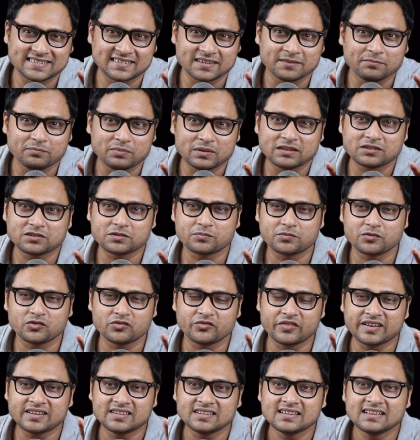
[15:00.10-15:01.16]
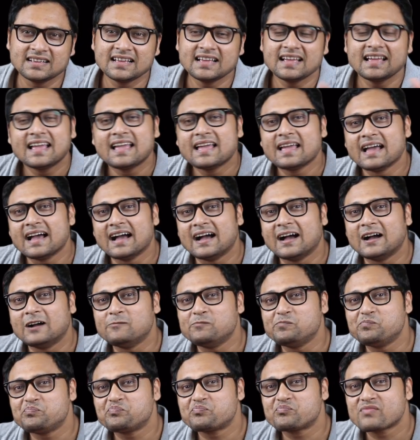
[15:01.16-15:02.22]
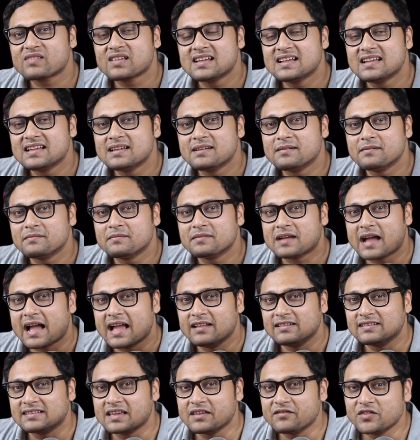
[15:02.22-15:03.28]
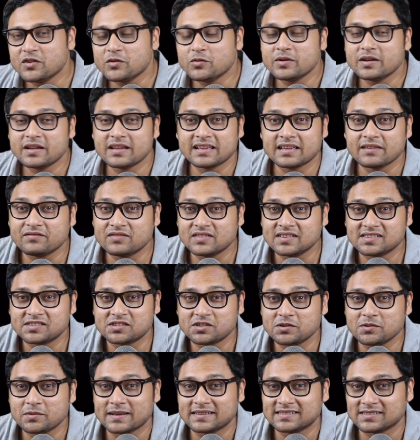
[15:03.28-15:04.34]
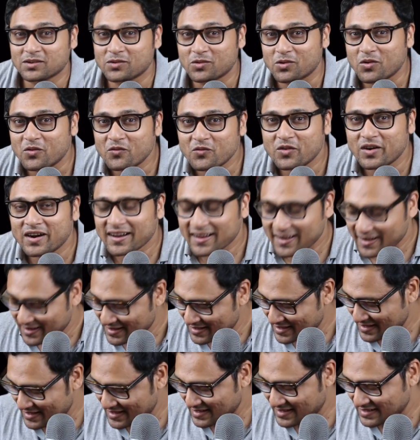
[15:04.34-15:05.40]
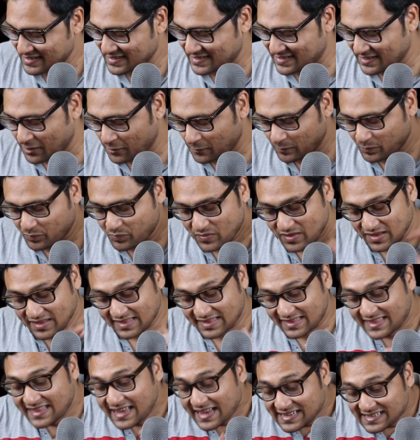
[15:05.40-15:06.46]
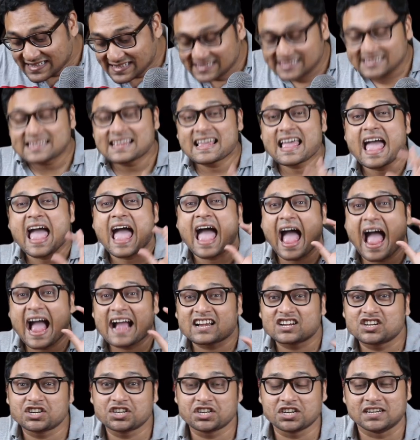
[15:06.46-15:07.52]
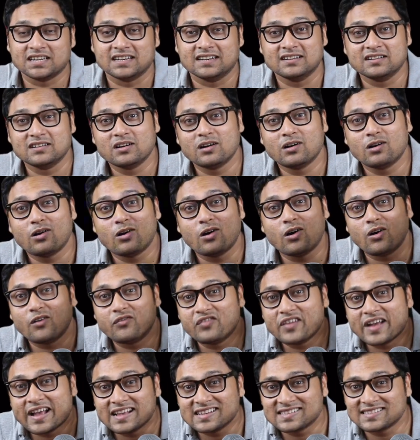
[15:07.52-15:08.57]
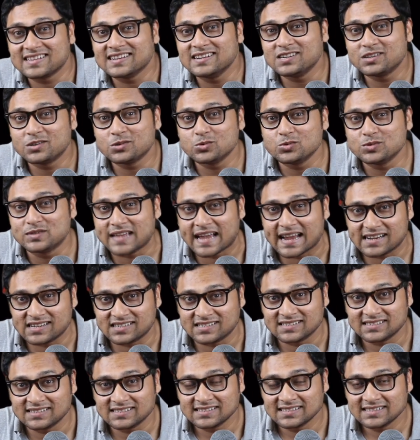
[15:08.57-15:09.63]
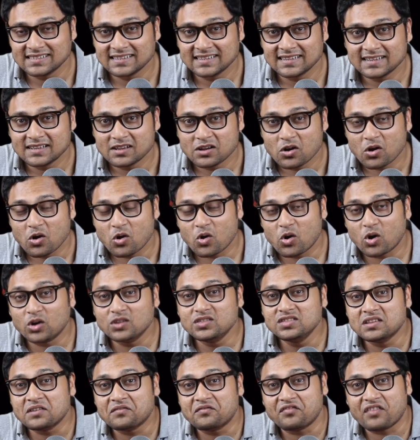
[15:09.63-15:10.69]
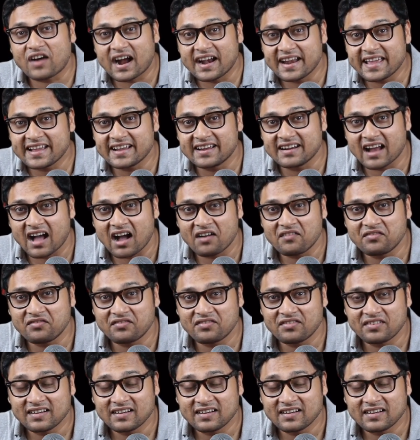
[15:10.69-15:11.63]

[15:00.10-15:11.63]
simple to prove it. I'll give this to you as a homework. So this action of SL2Z on the Farey graph,